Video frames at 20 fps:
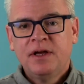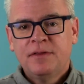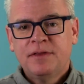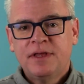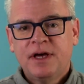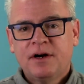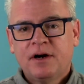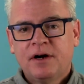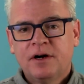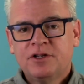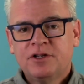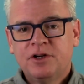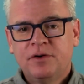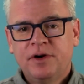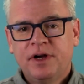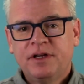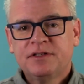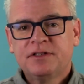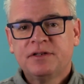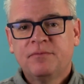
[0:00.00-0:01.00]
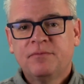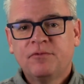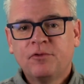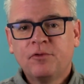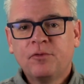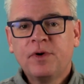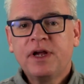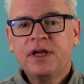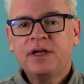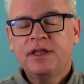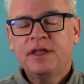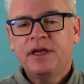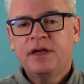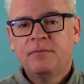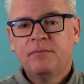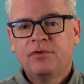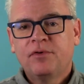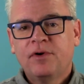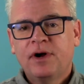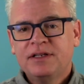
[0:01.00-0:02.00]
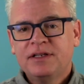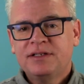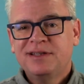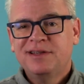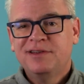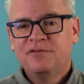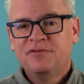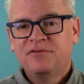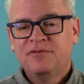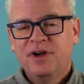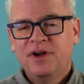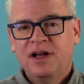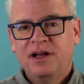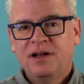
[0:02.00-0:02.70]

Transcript: that are doing some really impressive